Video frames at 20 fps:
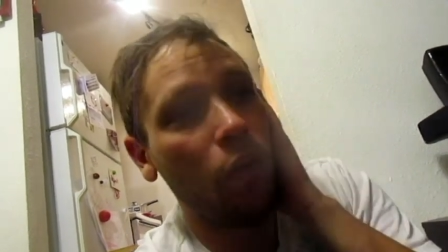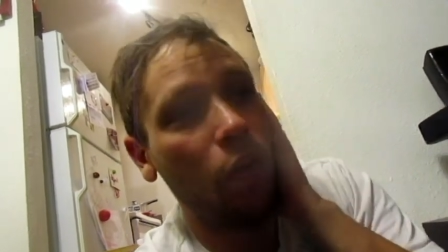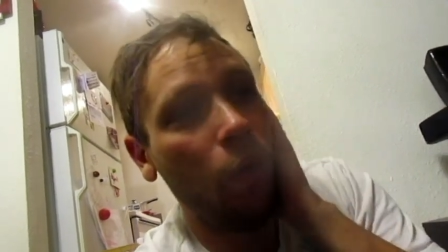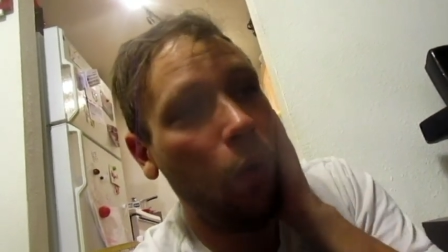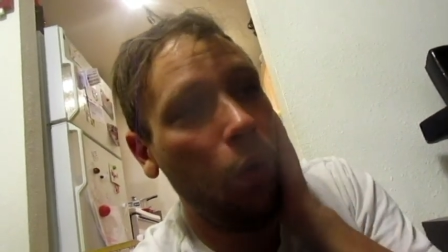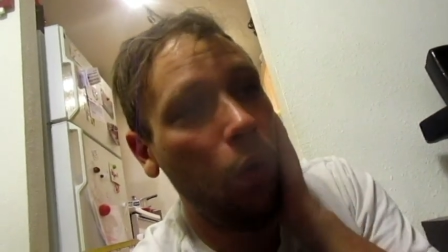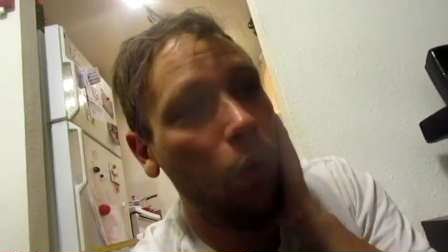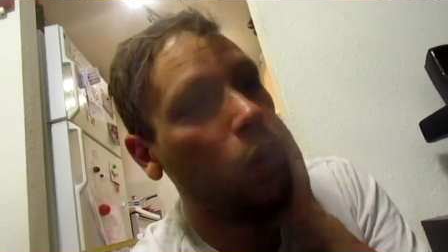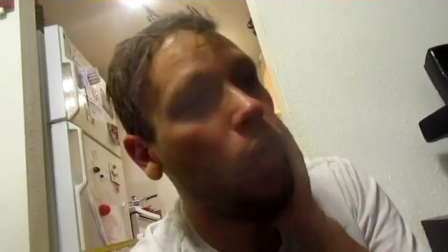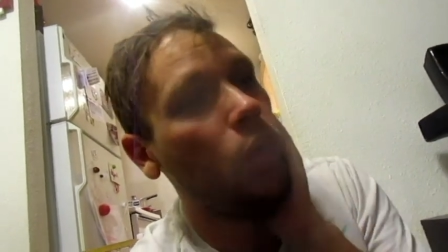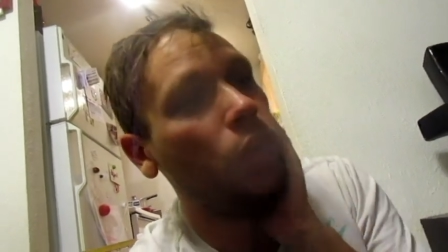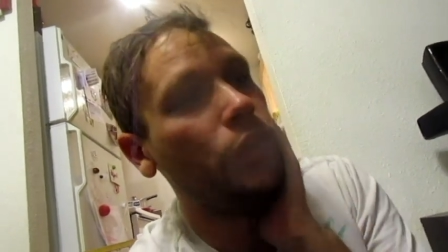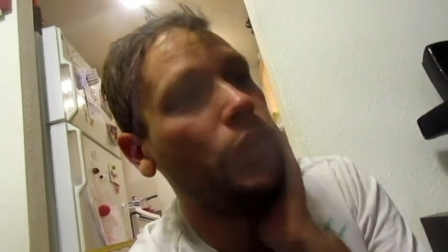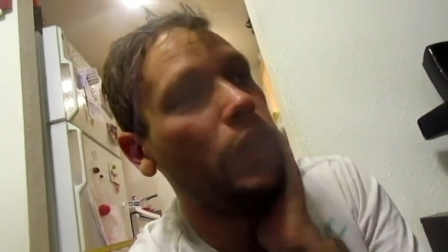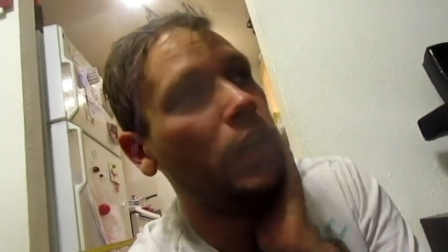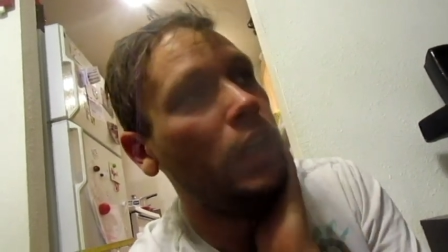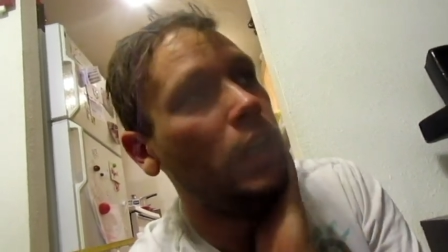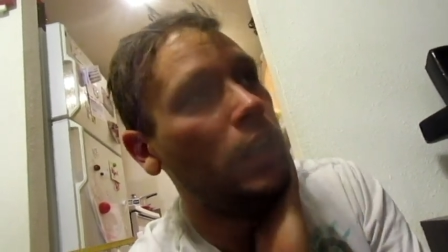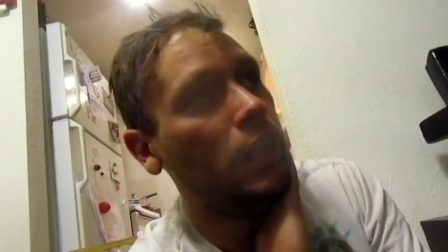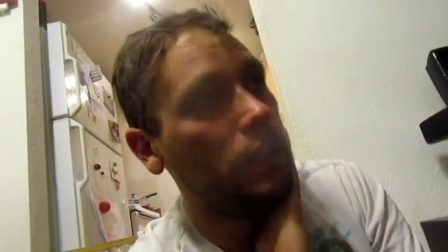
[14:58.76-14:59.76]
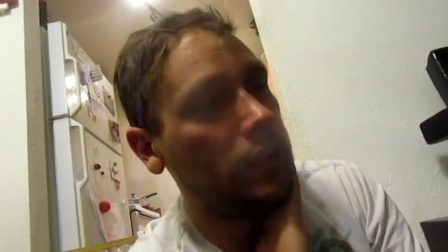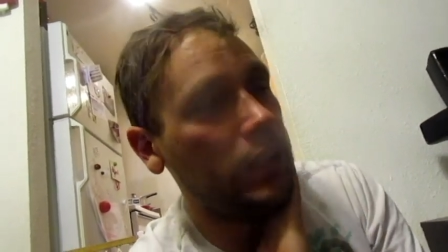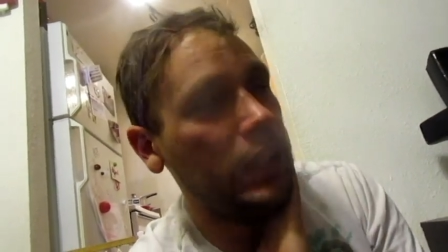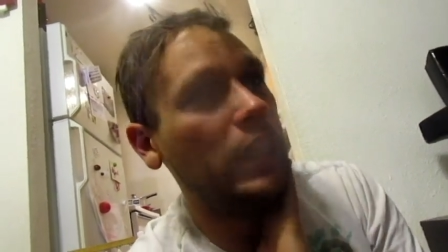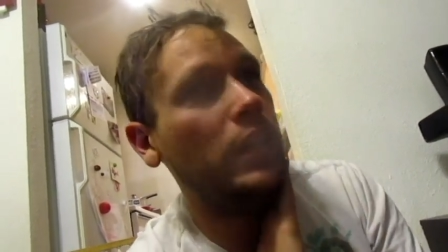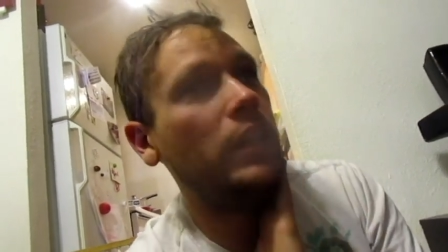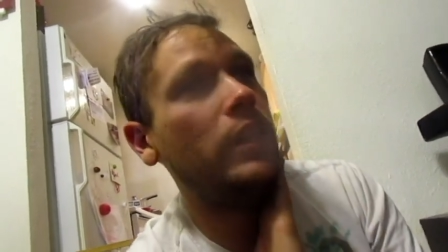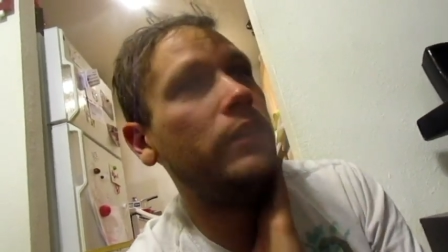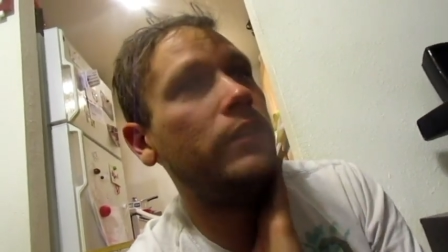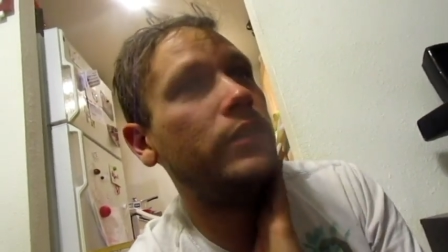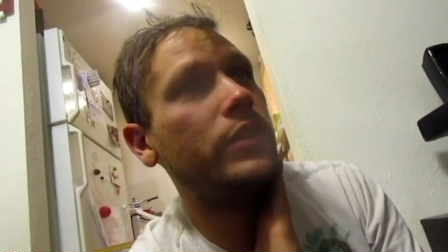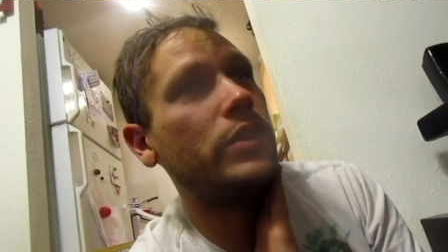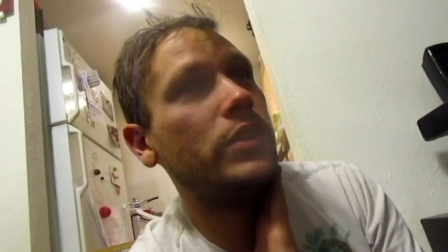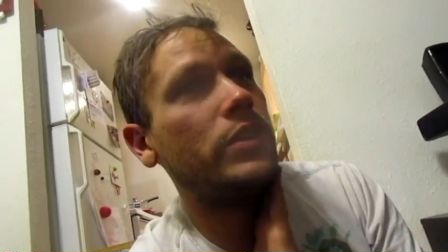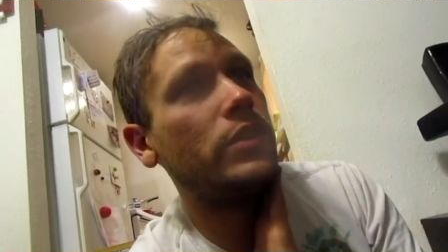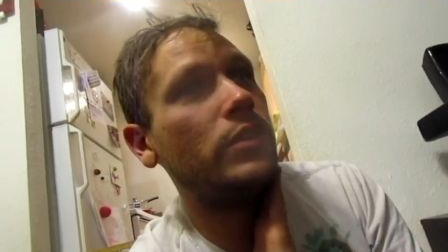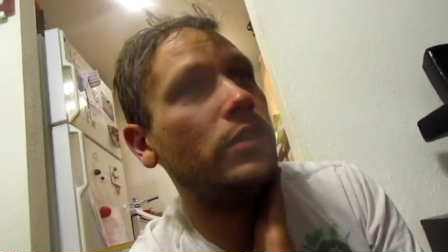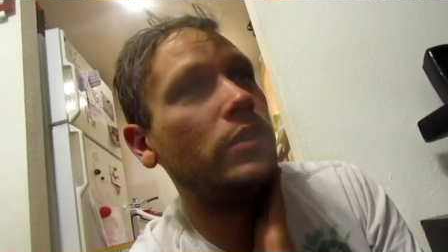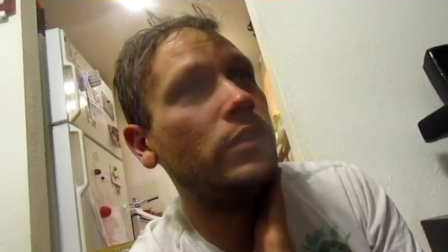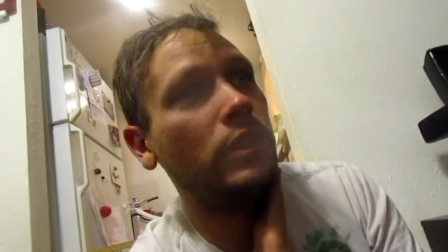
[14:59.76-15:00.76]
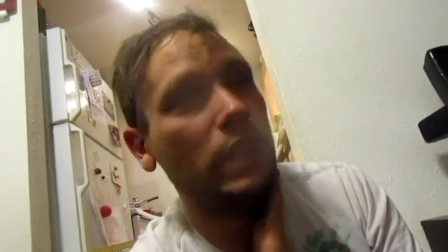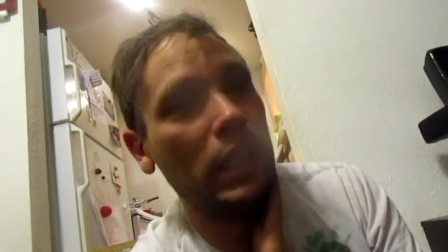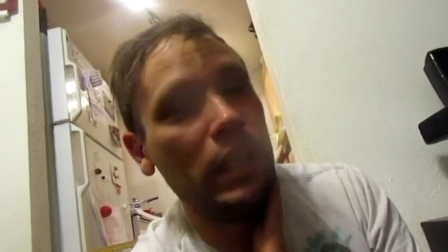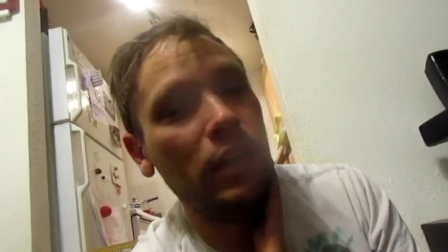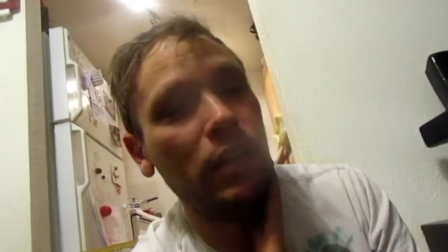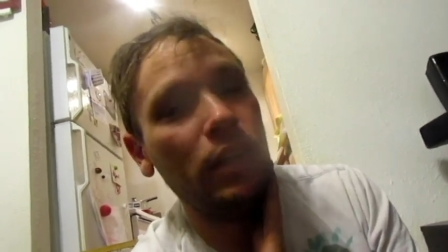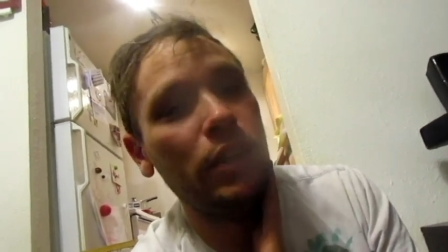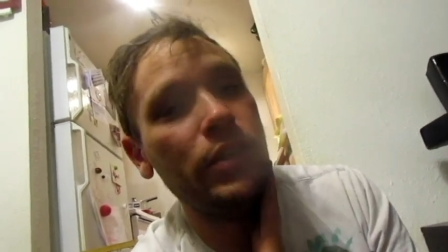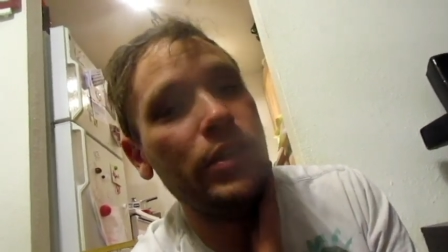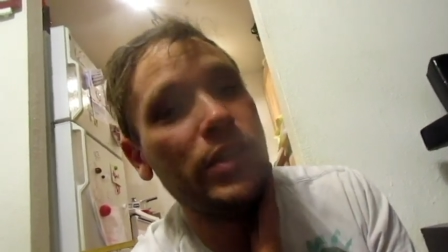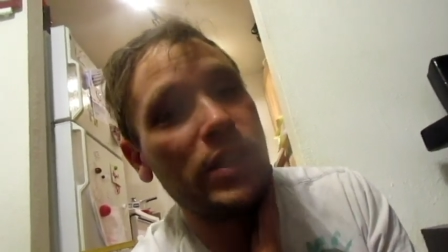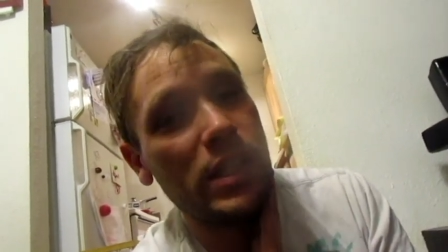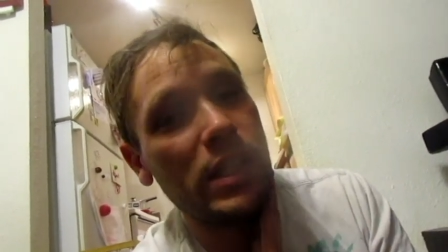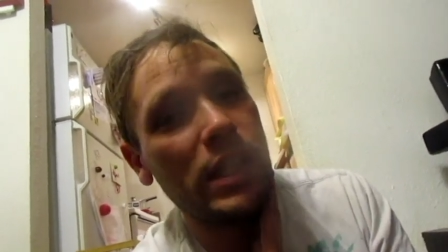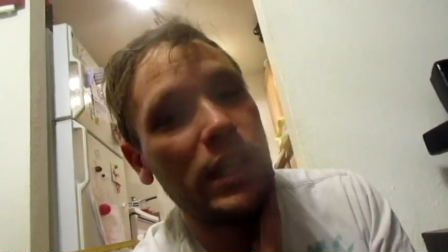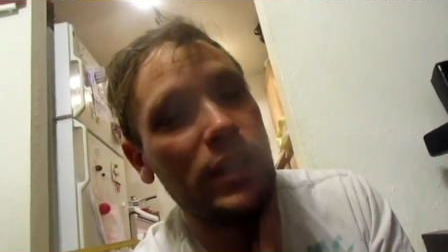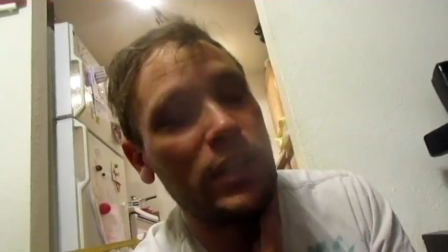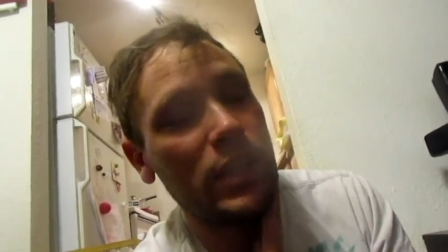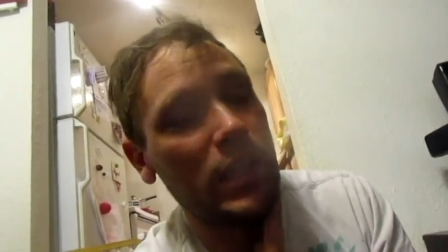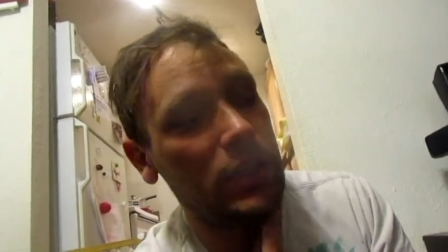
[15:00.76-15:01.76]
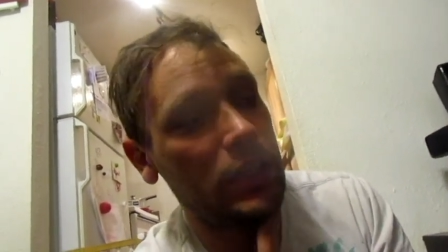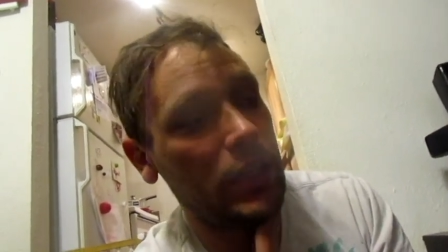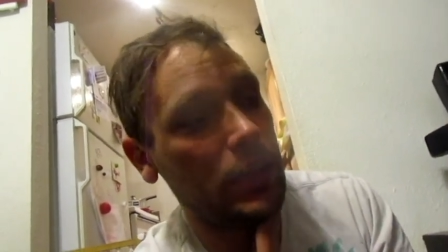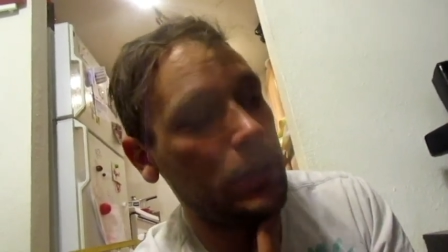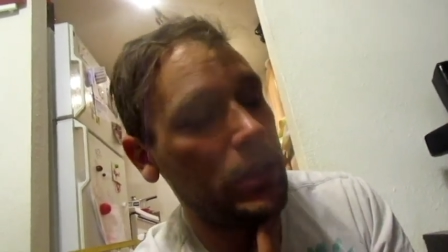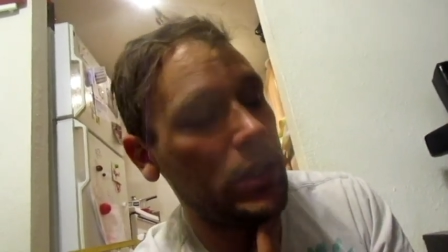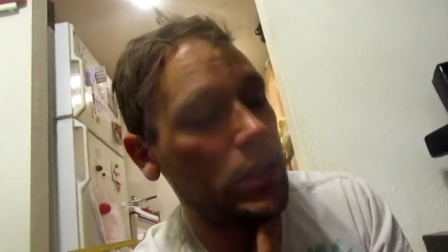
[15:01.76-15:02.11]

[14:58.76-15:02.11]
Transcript: old leaves, needles, sticks, that type of